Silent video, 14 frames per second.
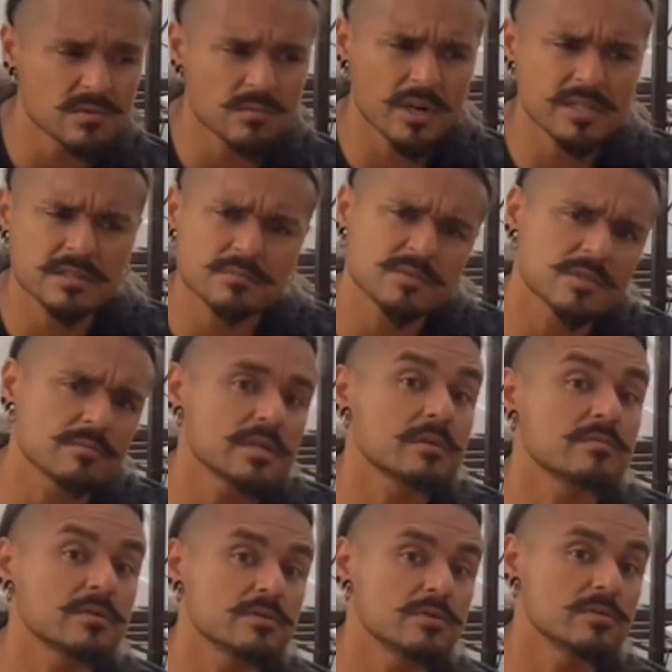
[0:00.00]
We want them to be
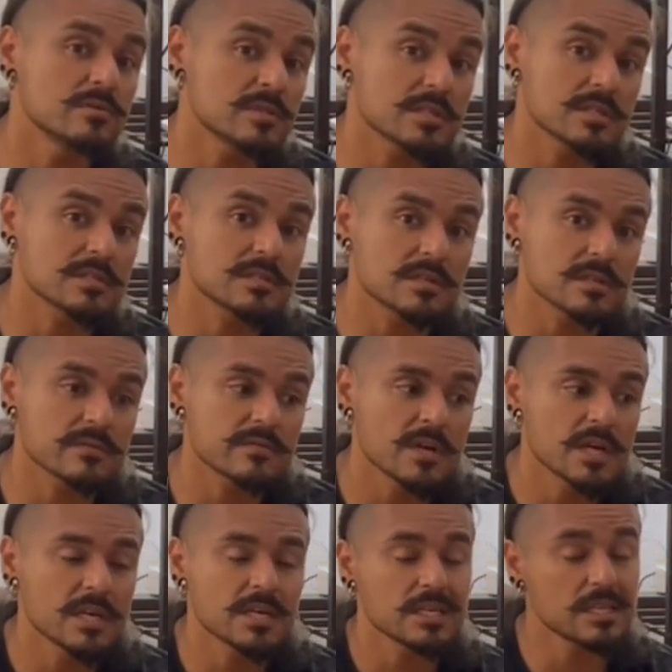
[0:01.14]
able to use this stuff
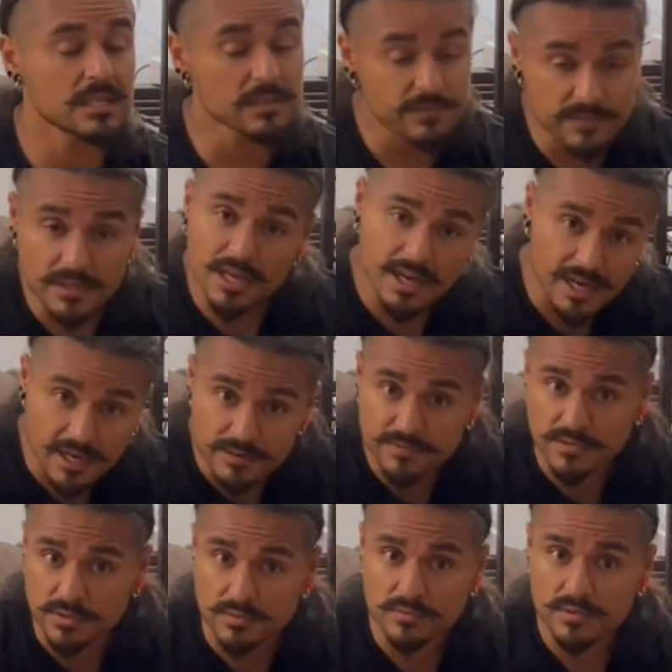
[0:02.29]
if they have
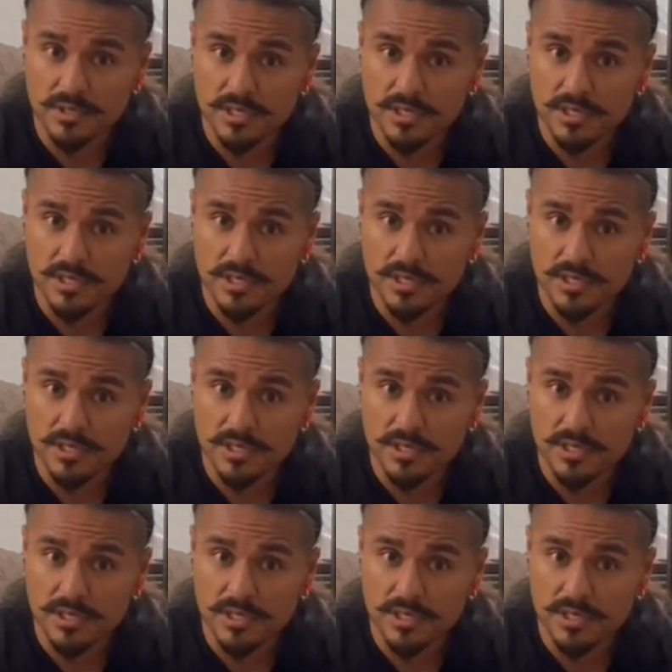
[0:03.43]
to.